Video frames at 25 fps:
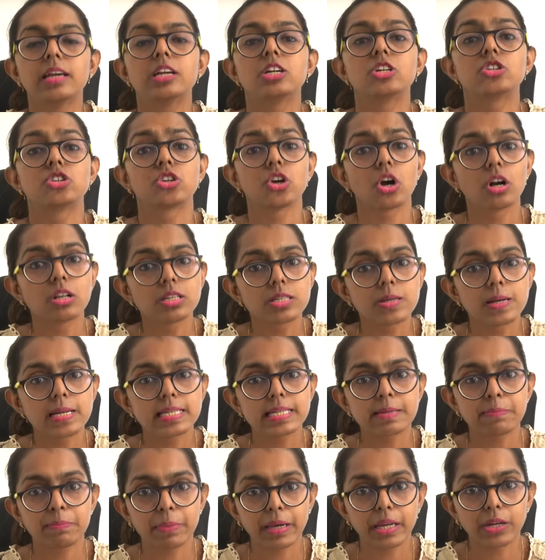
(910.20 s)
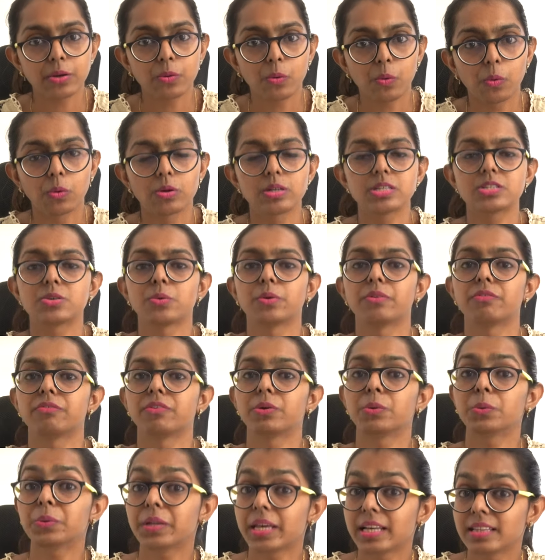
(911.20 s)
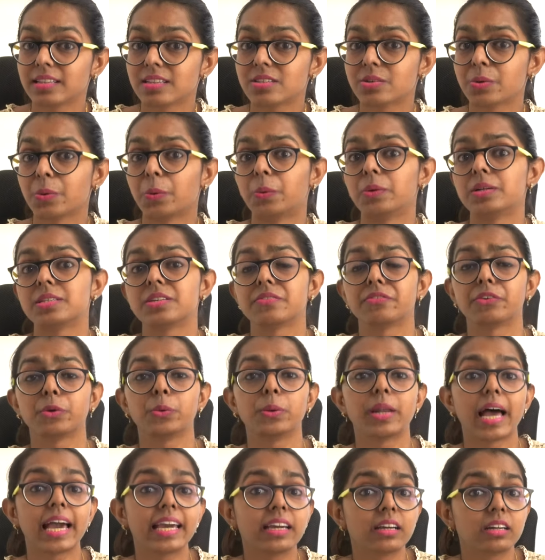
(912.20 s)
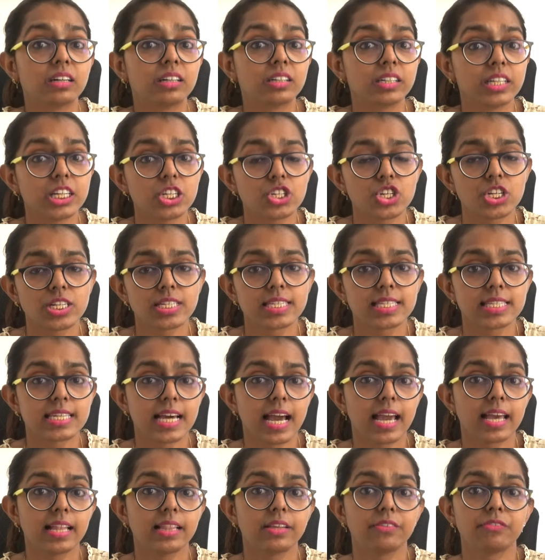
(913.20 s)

She also has a paid course, so if you take this course, if you like her teaching style,